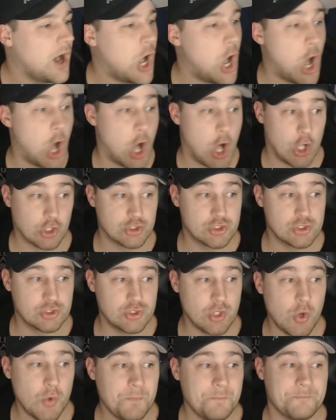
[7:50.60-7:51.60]

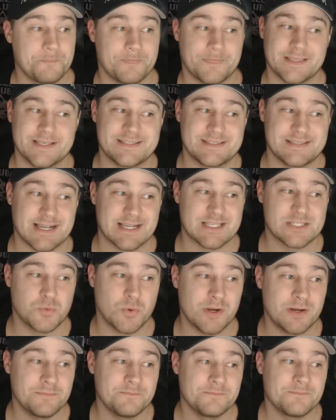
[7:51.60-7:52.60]
Also, this next
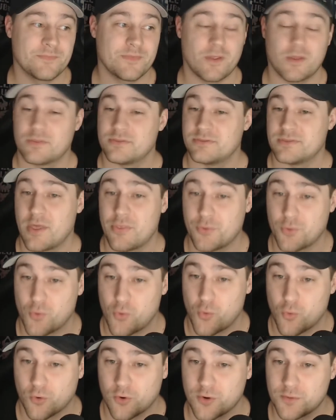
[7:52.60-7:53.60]
one, another
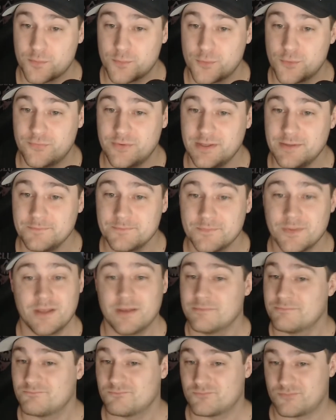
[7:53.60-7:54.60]
horror movie.
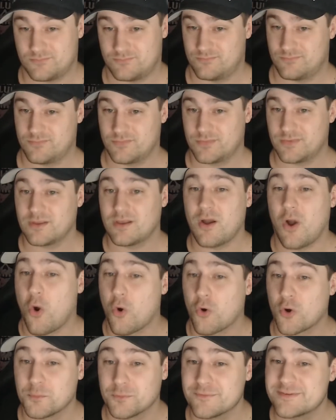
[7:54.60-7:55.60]

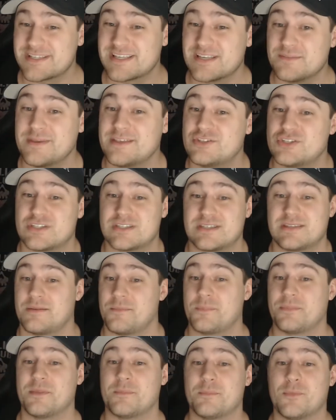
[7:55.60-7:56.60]
Horror movies can be just
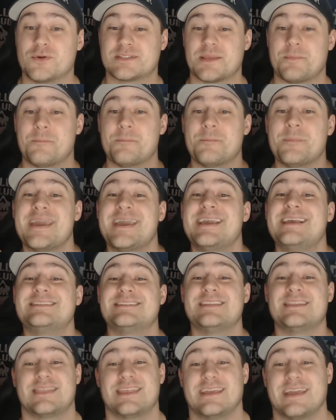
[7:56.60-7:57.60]
the most
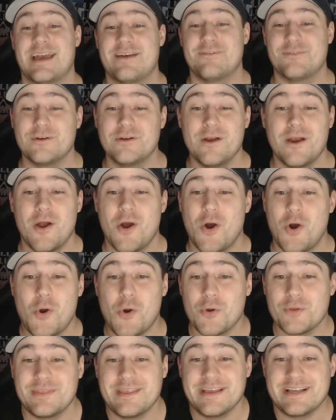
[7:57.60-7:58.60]
amazing thing ever,
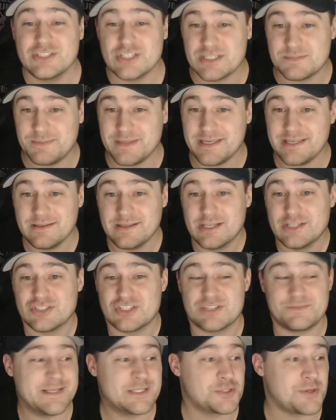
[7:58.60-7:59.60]
or they can just be
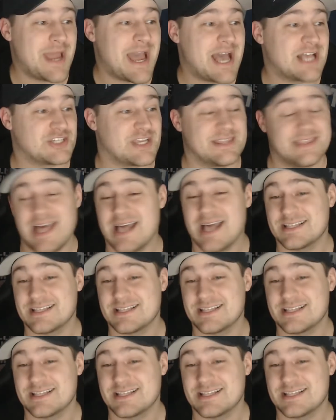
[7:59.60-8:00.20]
trash, and that's